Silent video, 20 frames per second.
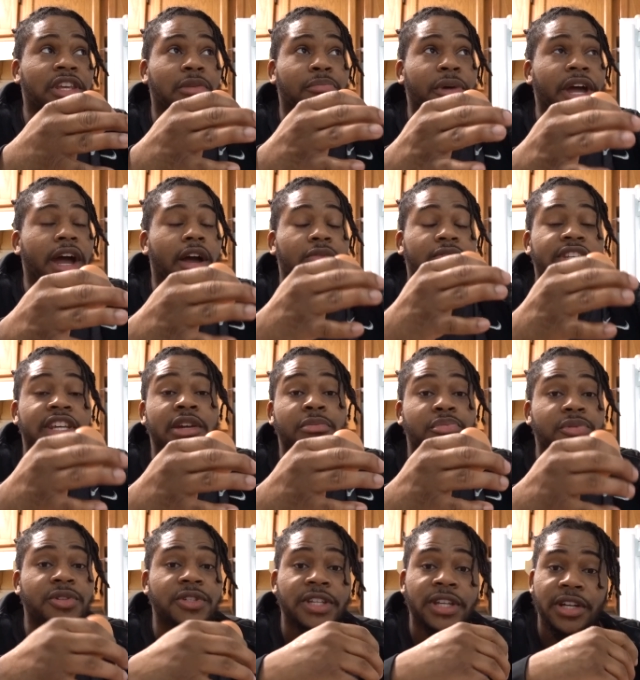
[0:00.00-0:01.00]
about
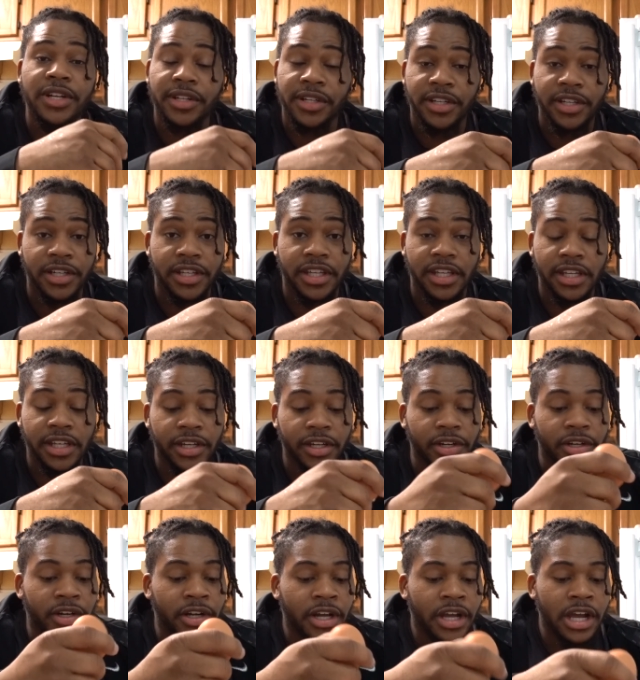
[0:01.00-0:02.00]
10% of the cooking here.